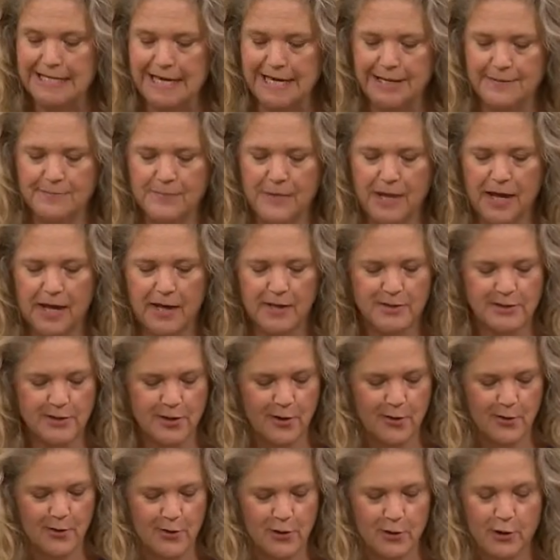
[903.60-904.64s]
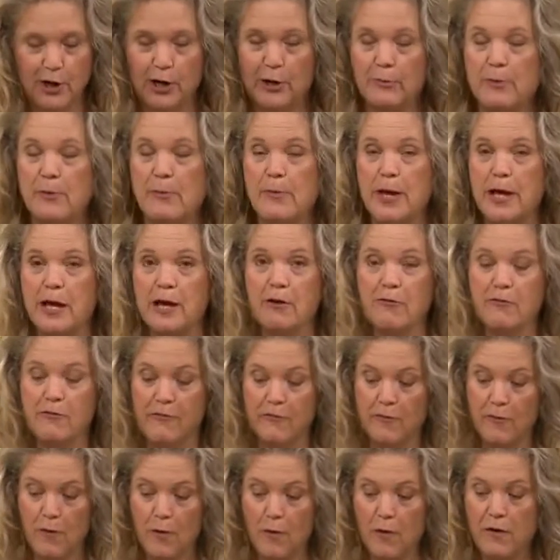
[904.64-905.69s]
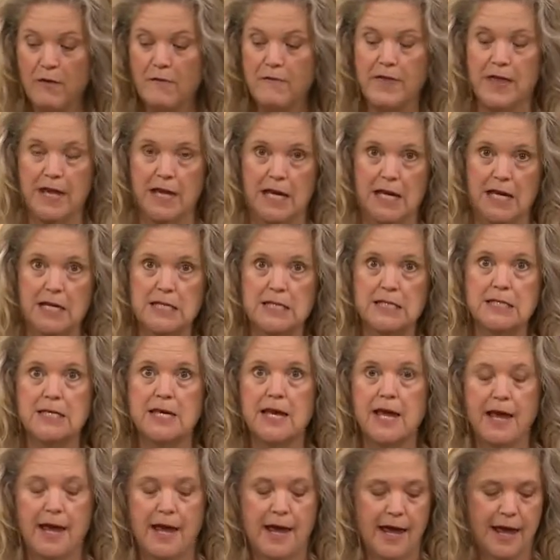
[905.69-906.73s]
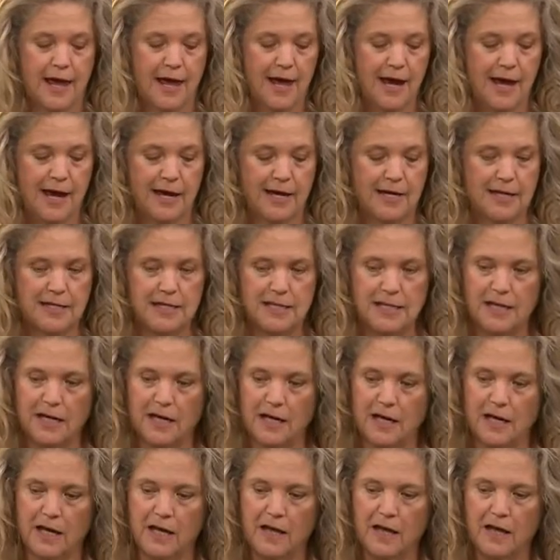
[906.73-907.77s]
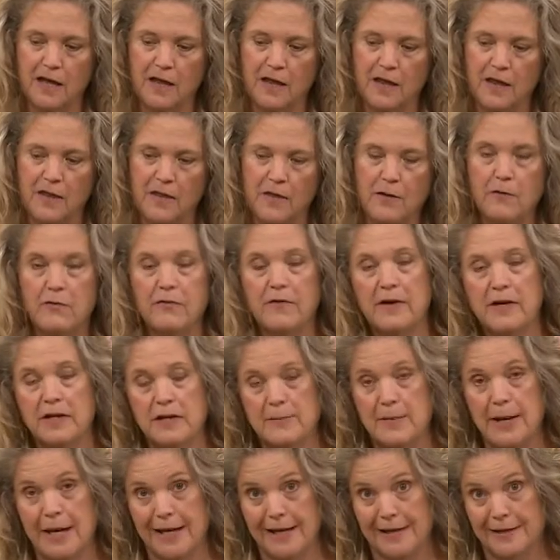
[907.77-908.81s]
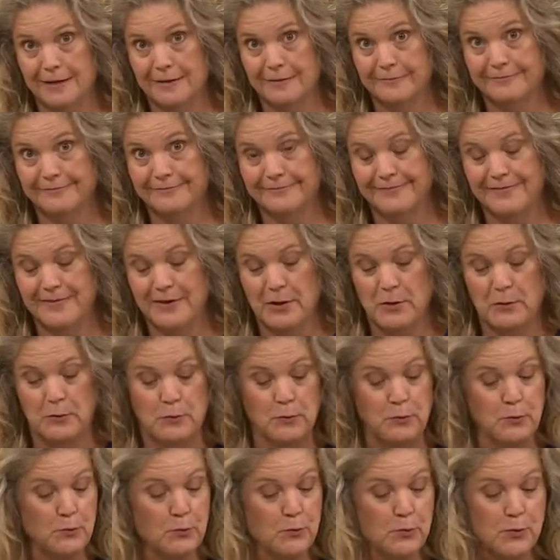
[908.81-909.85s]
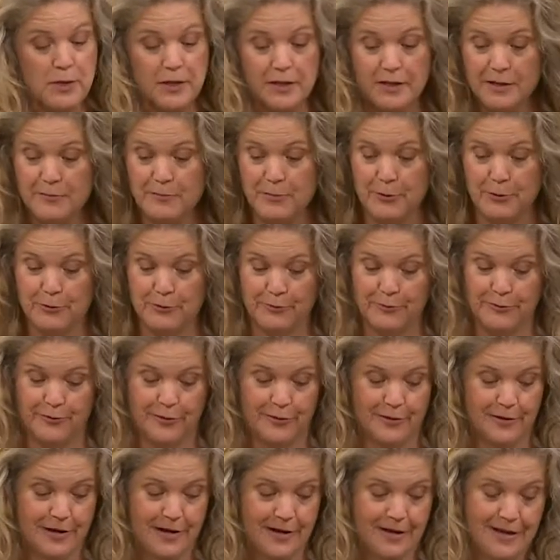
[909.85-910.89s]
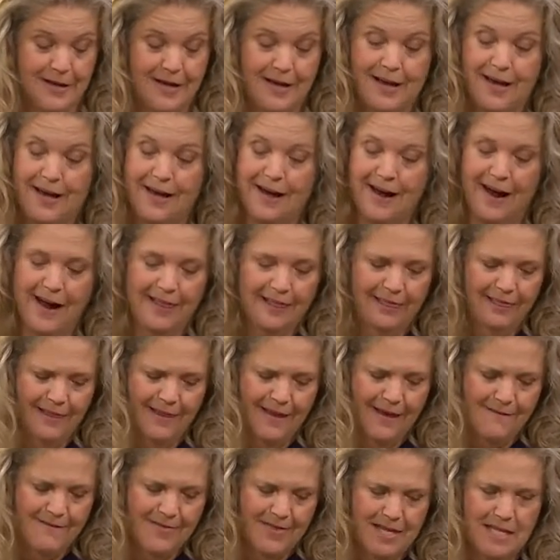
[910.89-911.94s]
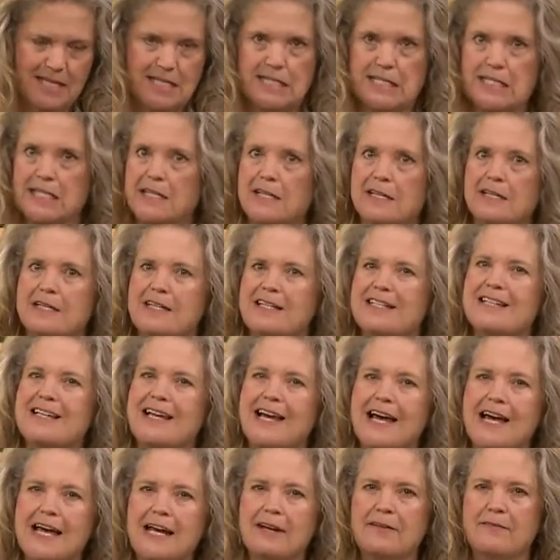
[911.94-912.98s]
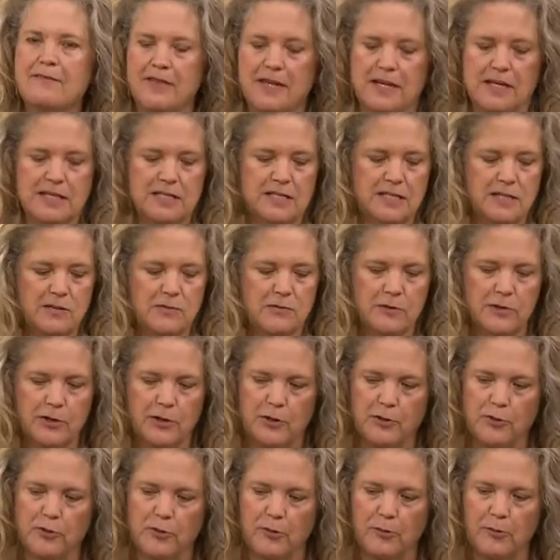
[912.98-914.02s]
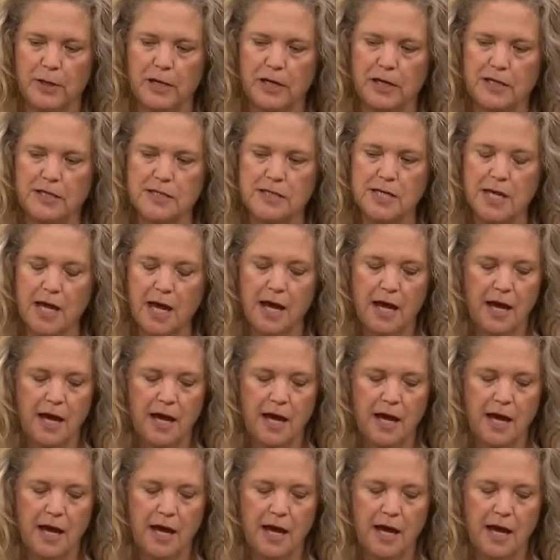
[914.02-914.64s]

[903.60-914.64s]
it. So you're going to be making four of these, and they're fun to make. They're really beautiful. I, I love this. The design of this is really cool because